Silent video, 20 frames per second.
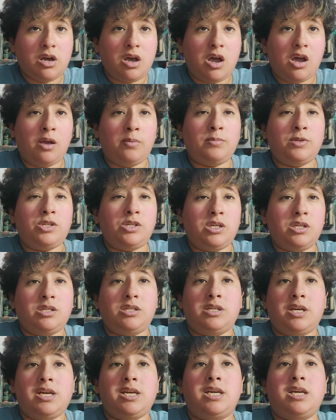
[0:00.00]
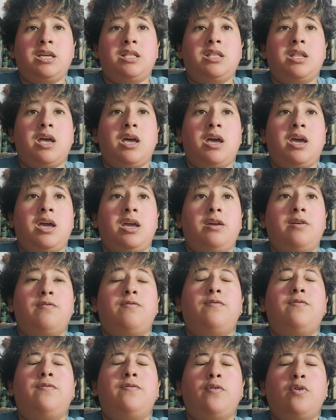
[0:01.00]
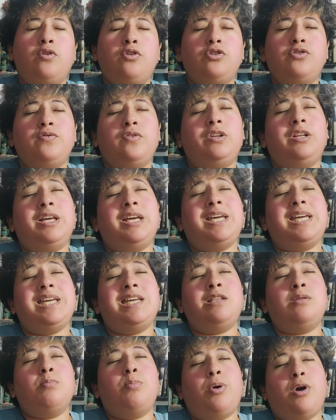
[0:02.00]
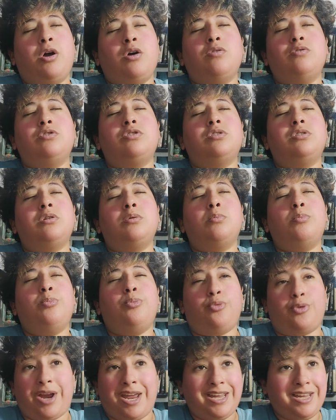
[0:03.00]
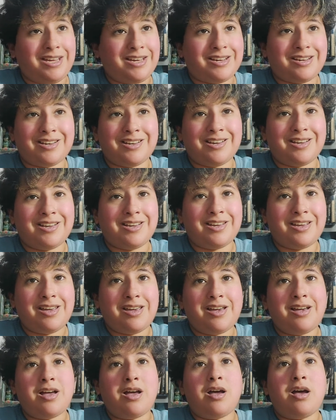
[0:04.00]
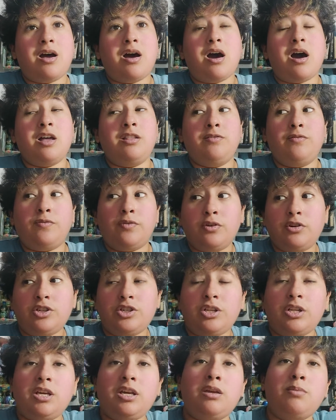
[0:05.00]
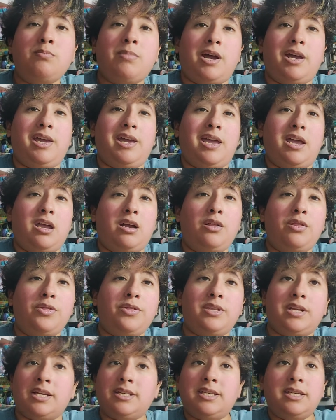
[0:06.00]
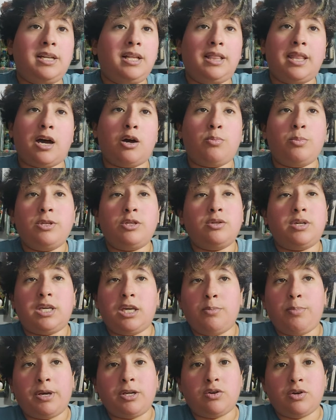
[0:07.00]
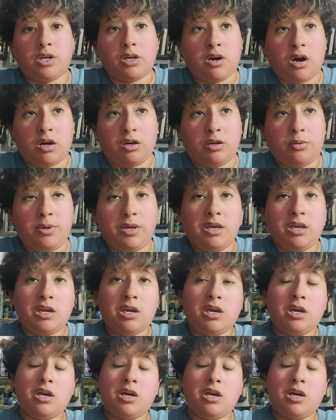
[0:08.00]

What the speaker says: I'm just taking a forcefully imposed break. Unfortunately, my health doesn't allow me to keep a good economy.